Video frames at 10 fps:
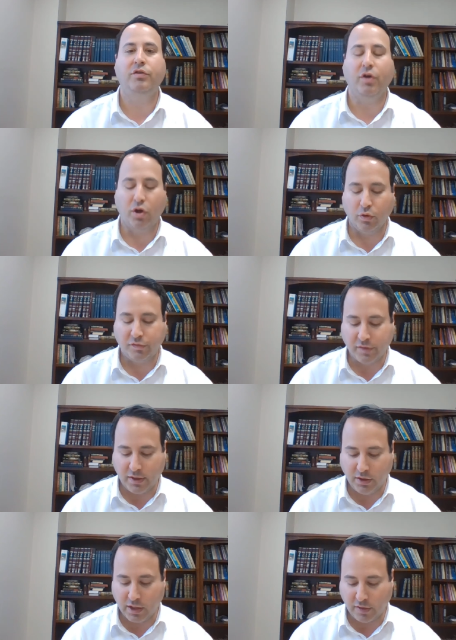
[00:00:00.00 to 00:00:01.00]
to host
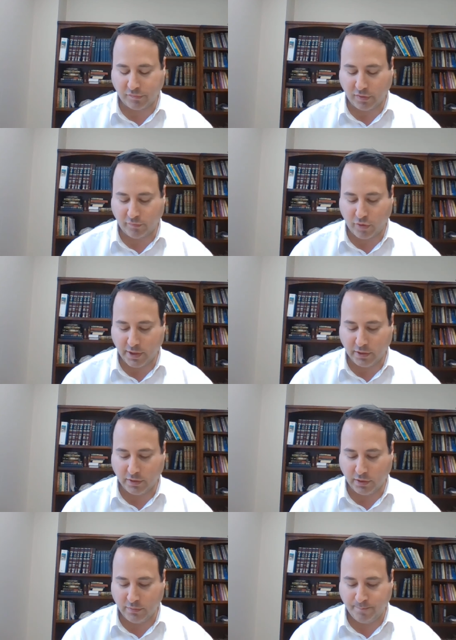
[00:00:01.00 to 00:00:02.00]
any guest on Friday night.